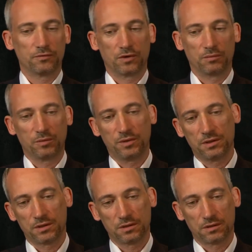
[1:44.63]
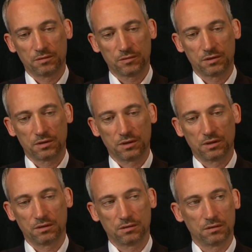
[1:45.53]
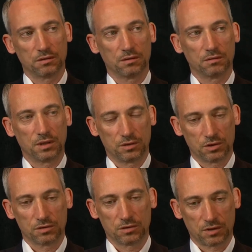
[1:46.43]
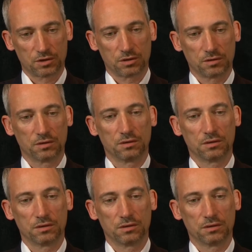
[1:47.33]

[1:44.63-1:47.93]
for MEP systems and additional structural